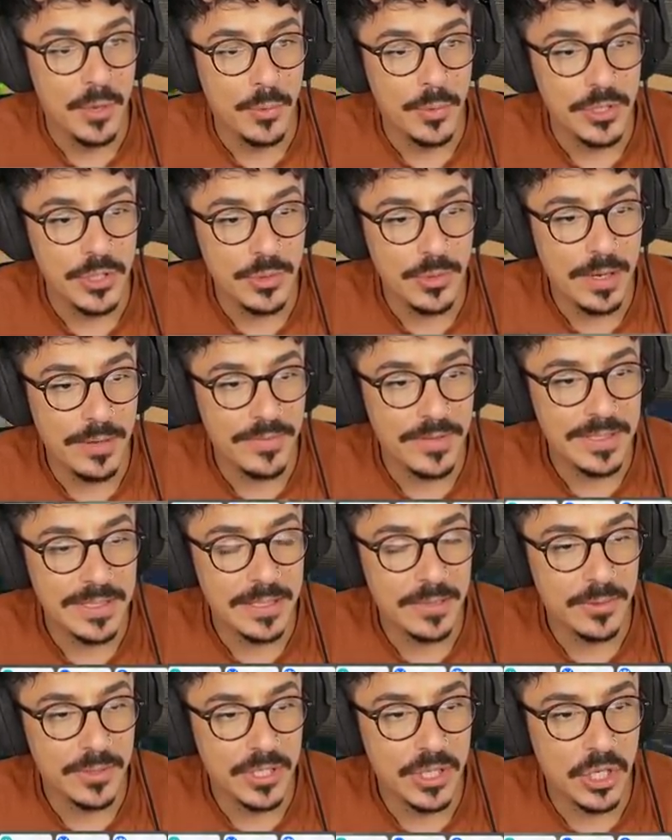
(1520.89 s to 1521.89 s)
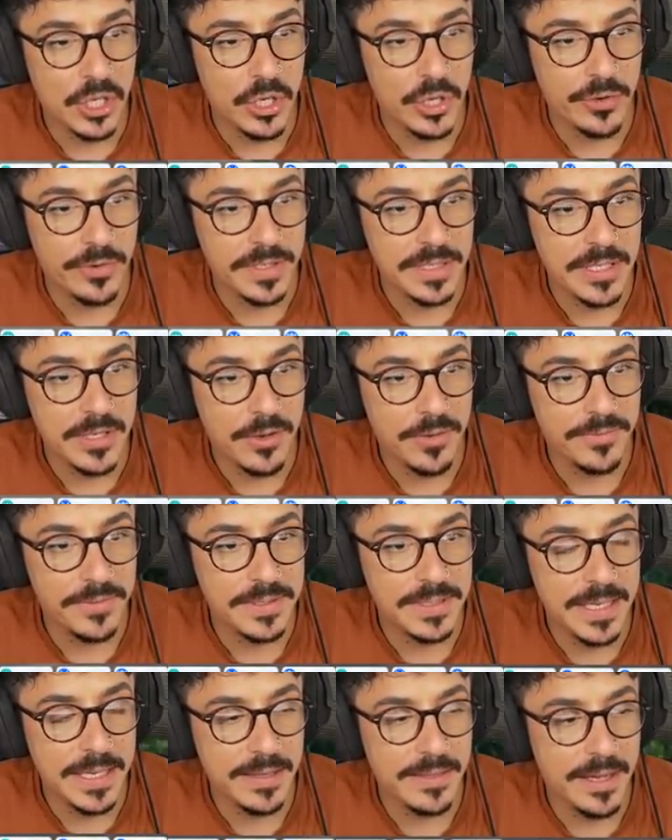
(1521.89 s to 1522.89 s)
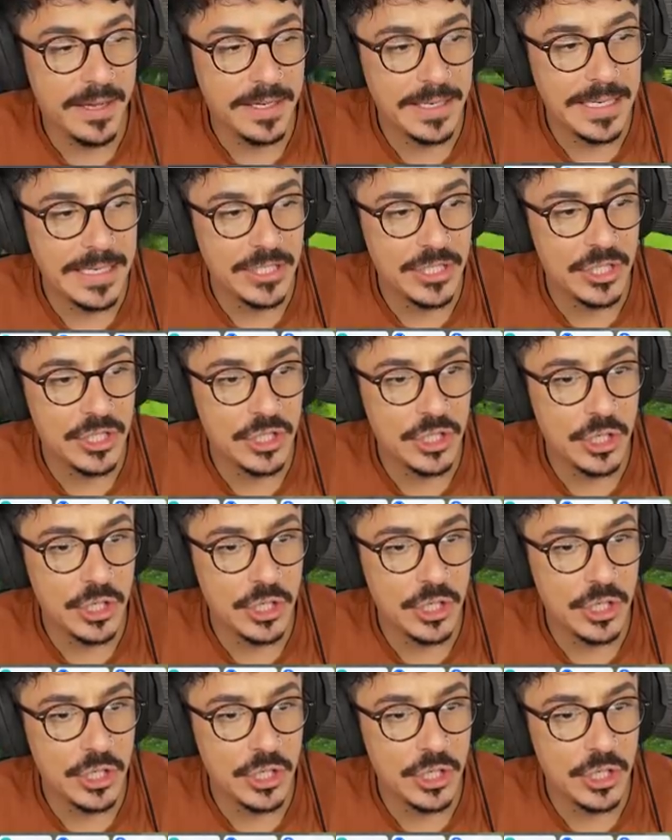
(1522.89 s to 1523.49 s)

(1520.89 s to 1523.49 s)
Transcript: We do have this little security office here that I need to